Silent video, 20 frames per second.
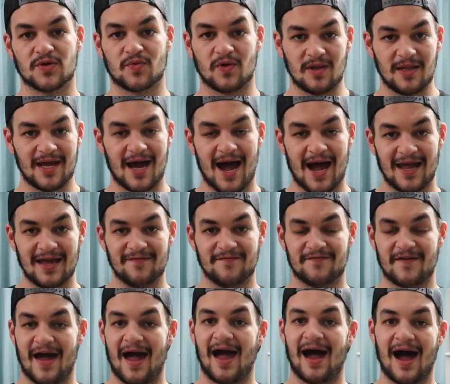They're really high
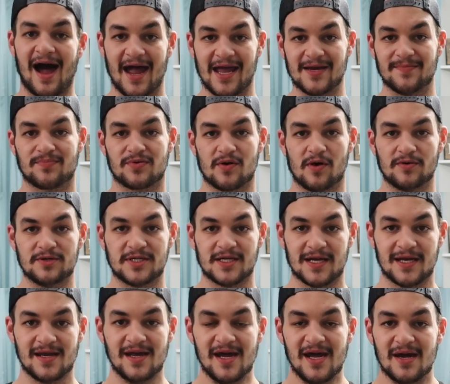in fat, high in
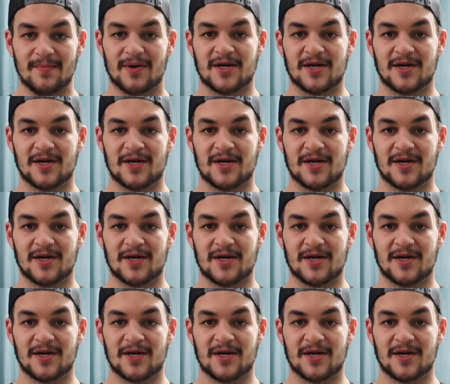protein,